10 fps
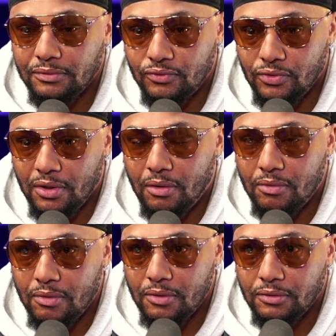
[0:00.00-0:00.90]
You know,
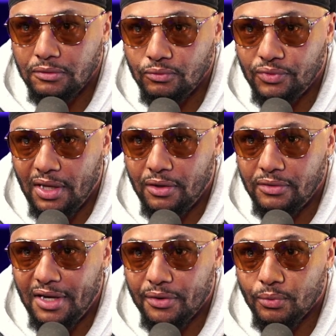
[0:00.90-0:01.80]
when I
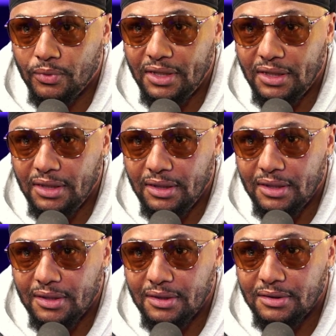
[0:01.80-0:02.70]
learned how to read,
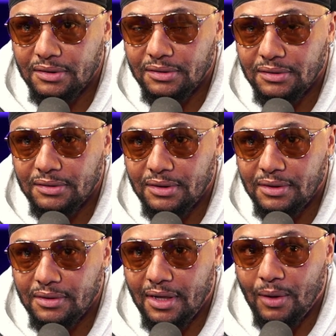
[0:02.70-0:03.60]

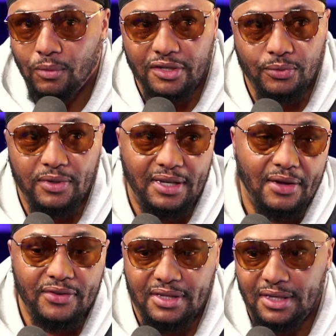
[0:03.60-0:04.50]
I wanted to read
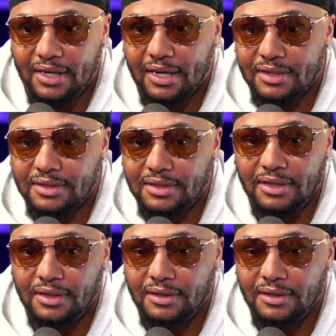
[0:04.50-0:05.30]
everything I could see.